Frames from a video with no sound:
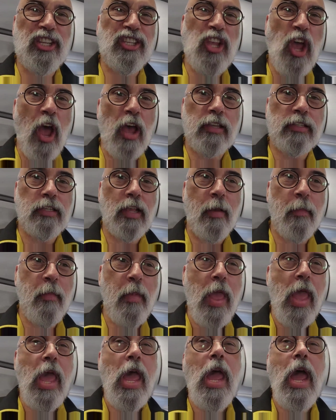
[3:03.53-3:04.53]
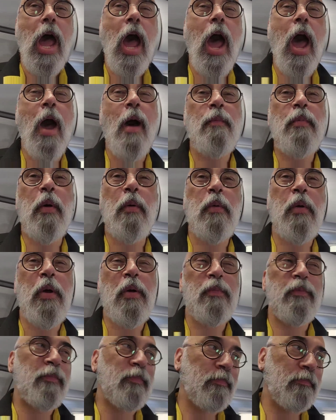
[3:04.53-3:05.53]
She's awesome. But
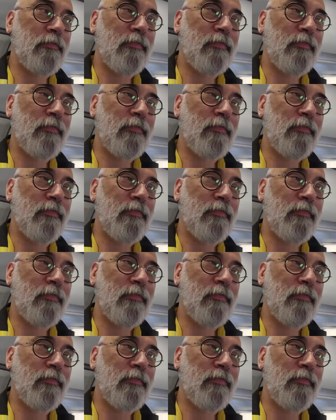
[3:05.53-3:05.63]
we're,